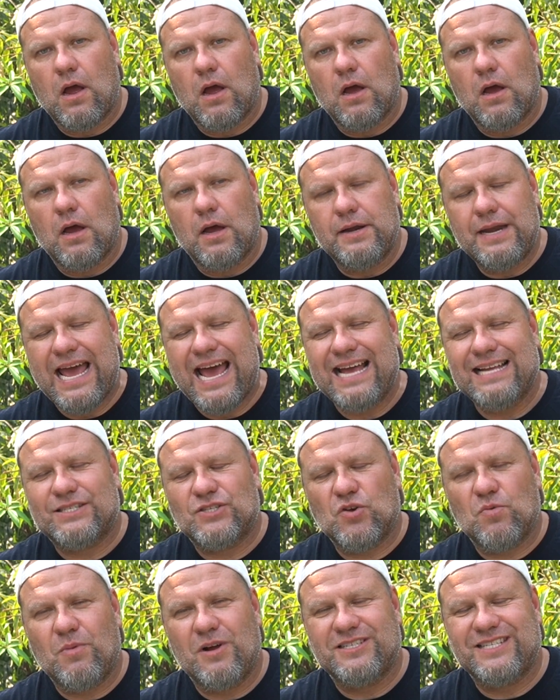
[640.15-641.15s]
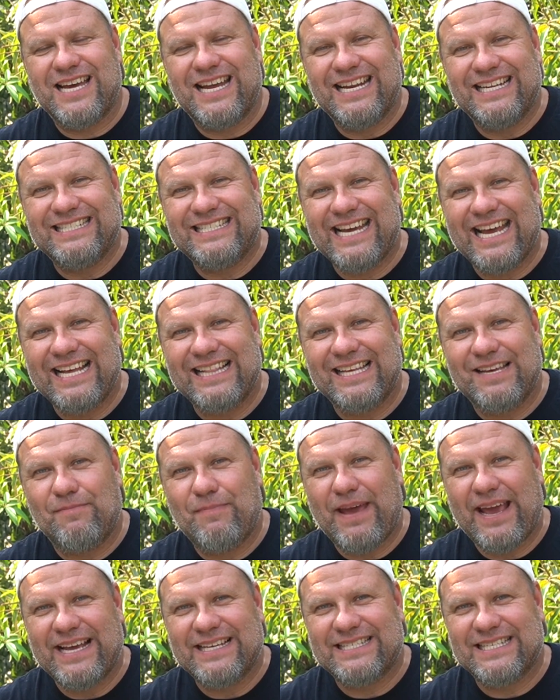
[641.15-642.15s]
not so much on a daily
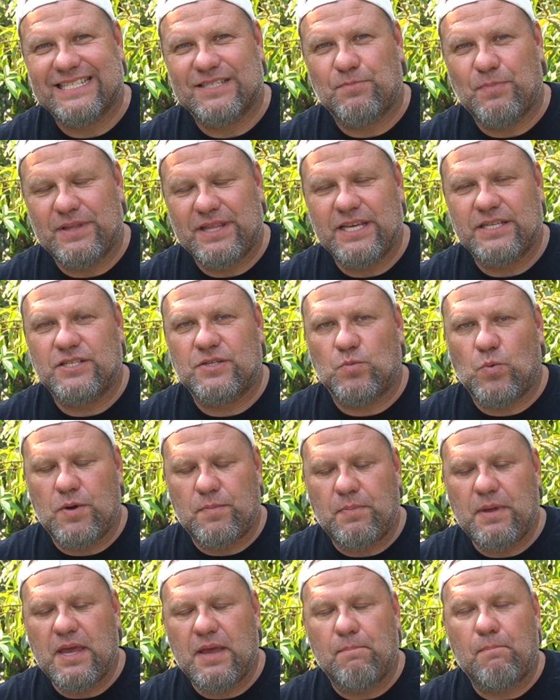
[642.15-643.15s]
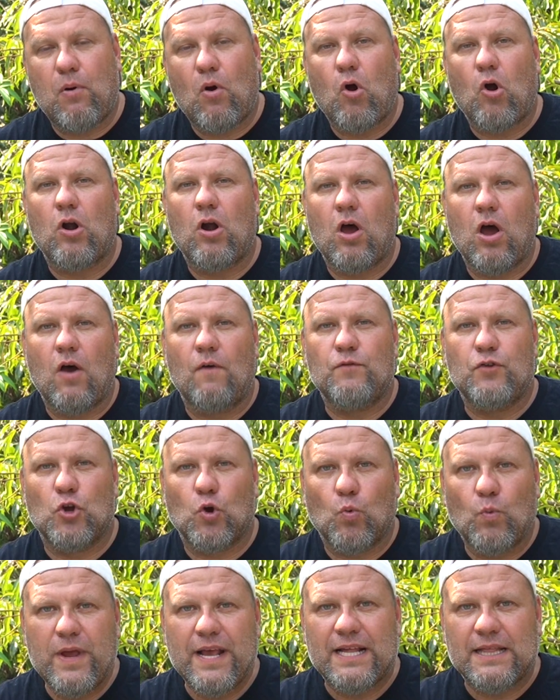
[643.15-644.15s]
basis, but this would be part of your
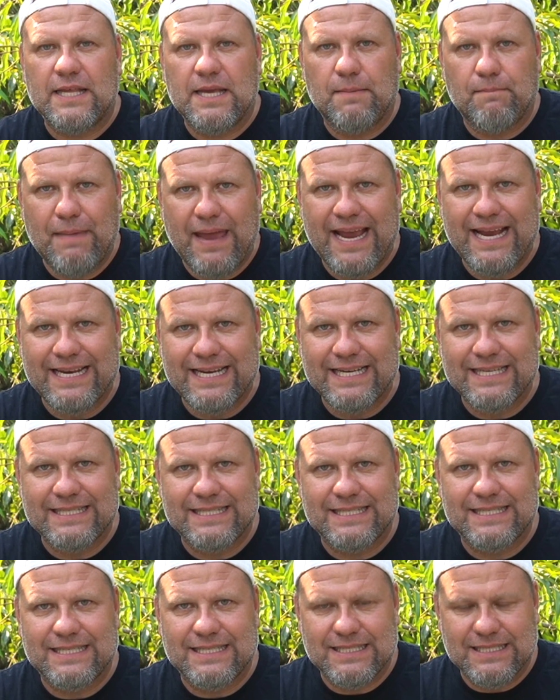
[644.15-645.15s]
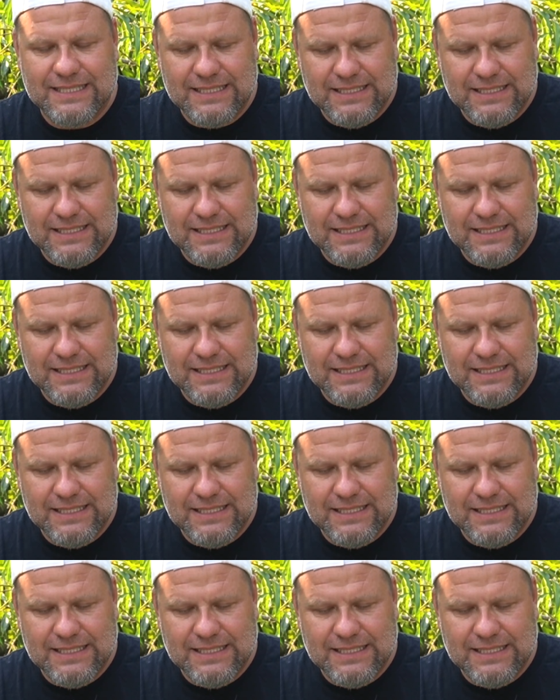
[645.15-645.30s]
weekly maintenance